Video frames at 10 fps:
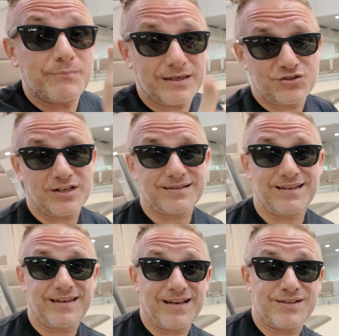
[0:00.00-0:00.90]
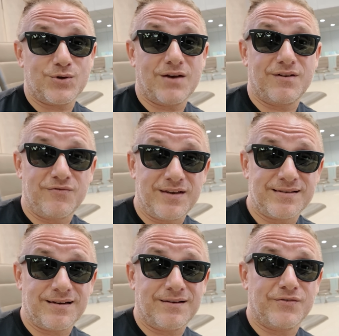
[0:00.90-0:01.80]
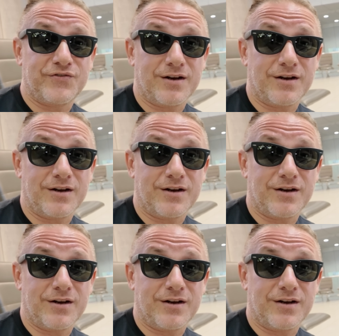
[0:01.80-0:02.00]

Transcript: but just in case you have a visa